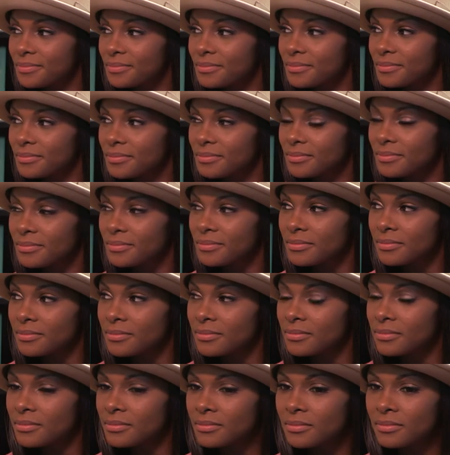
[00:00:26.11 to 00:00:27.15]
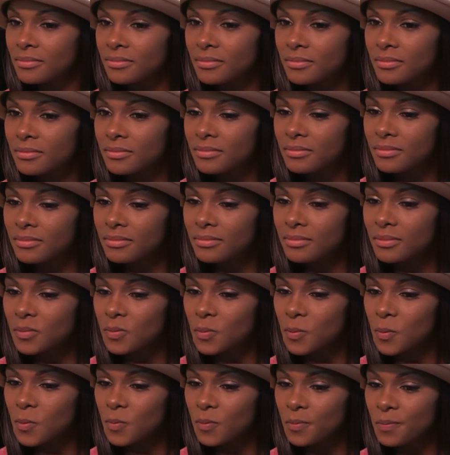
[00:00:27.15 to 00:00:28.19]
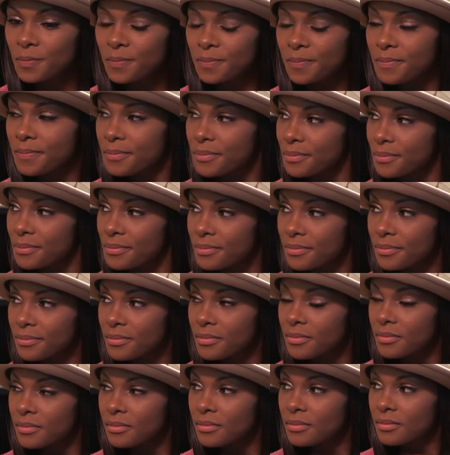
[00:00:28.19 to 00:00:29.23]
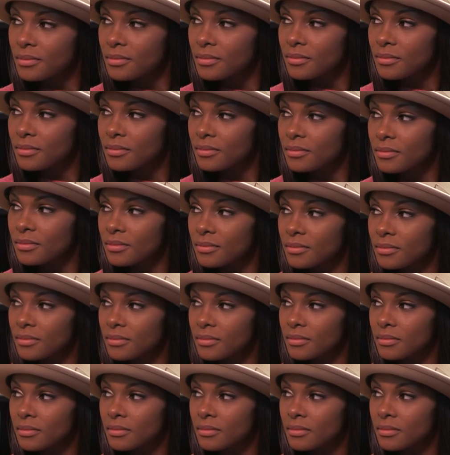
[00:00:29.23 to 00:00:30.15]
The person shown says nothing.